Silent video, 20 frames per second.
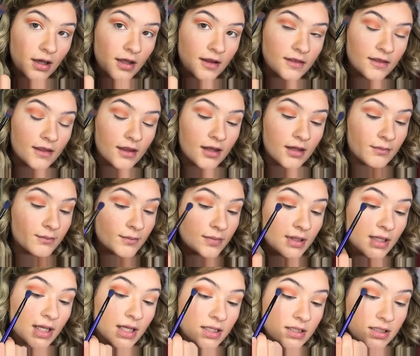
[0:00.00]
And then
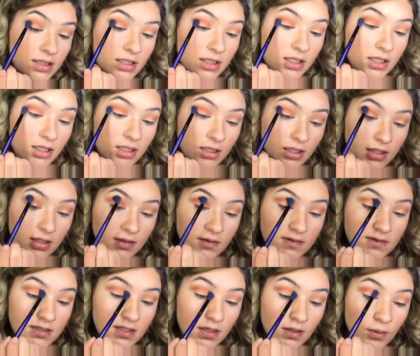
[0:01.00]
blending it
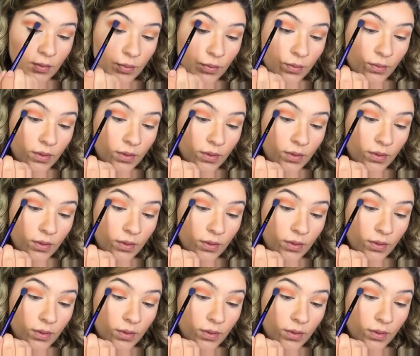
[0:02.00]
using